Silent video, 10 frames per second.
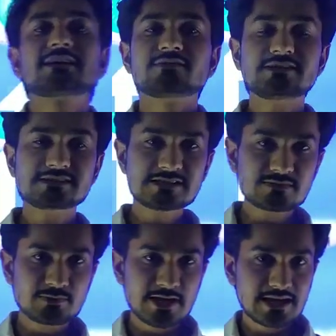which
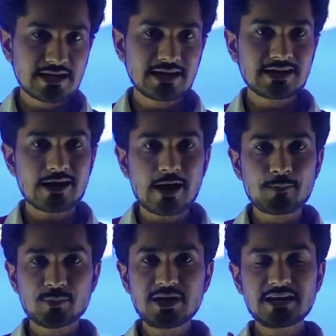is making an
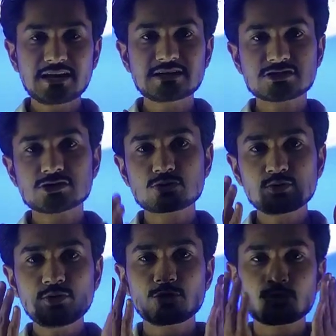appearance
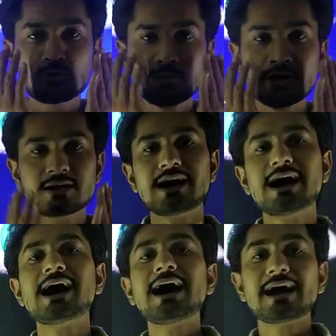to human
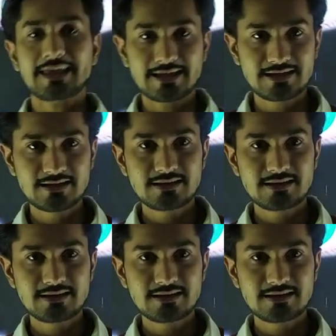eye